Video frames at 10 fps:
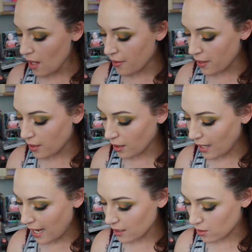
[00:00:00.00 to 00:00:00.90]
And then the
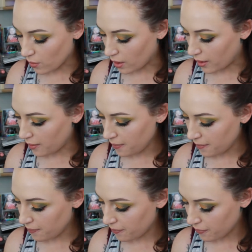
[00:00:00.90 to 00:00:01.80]
last one
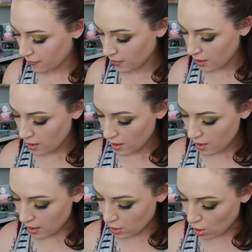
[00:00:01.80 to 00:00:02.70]

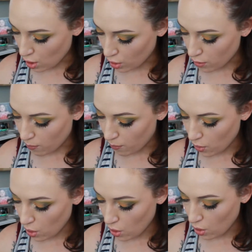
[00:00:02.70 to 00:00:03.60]
is called
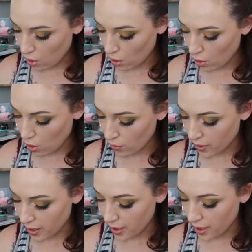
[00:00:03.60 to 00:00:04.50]

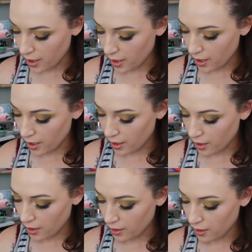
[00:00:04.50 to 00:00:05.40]

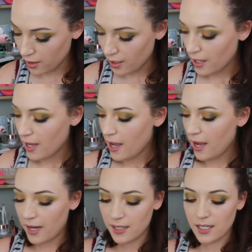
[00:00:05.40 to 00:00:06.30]
Boring.
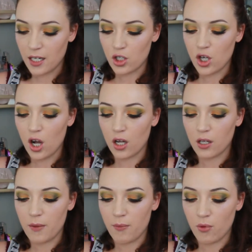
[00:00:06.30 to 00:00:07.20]
And it's like a
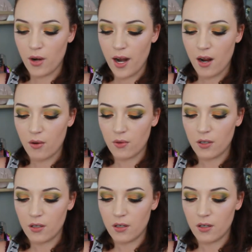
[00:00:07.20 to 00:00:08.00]
chocolate brown.